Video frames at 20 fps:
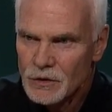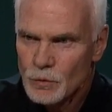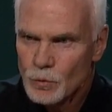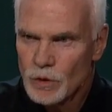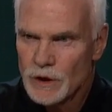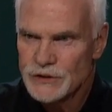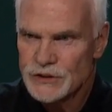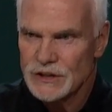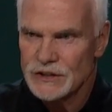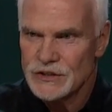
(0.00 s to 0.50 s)

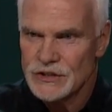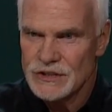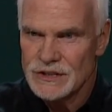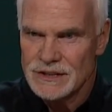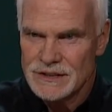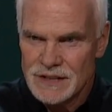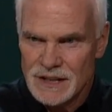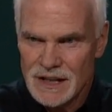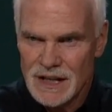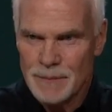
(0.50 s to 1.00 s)
was this
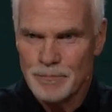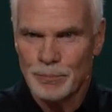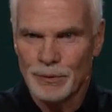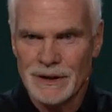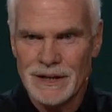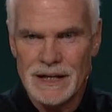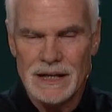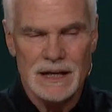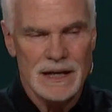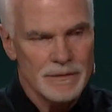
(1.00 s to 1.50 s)

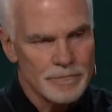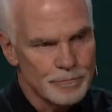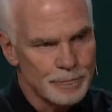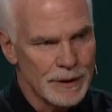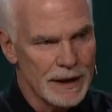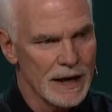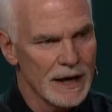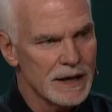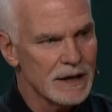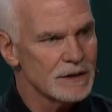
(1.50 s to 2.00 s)
deeply
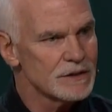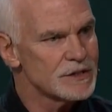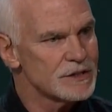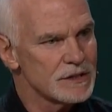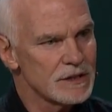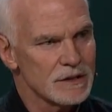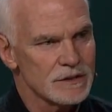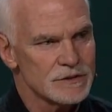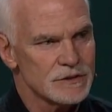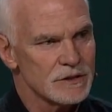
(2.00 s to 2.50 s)
embedded
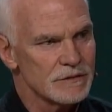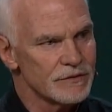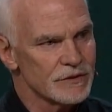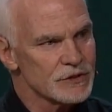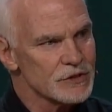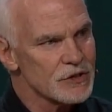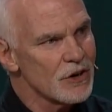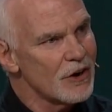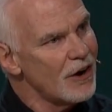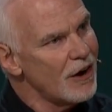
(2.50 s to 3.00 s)
sense of
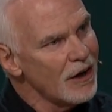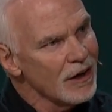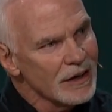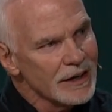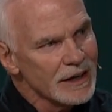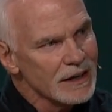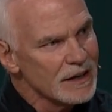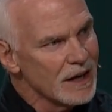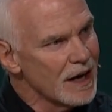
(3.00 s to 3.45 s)
his calling.